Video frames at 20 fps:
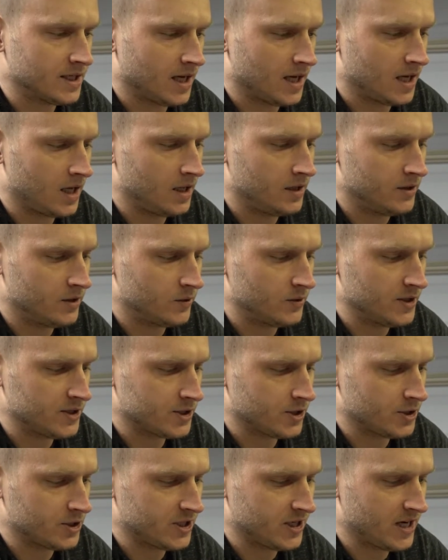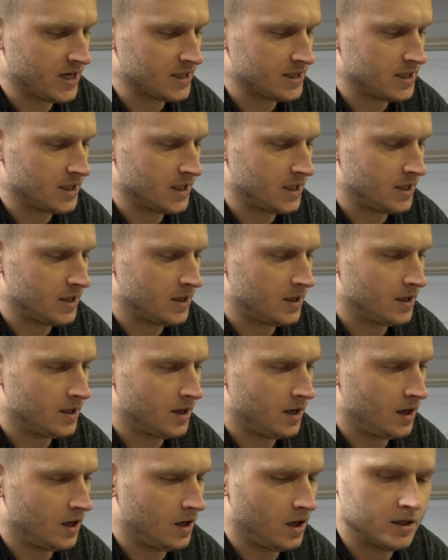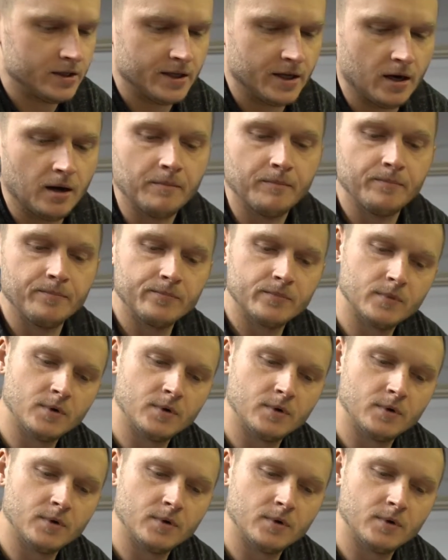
and the research that I did on them.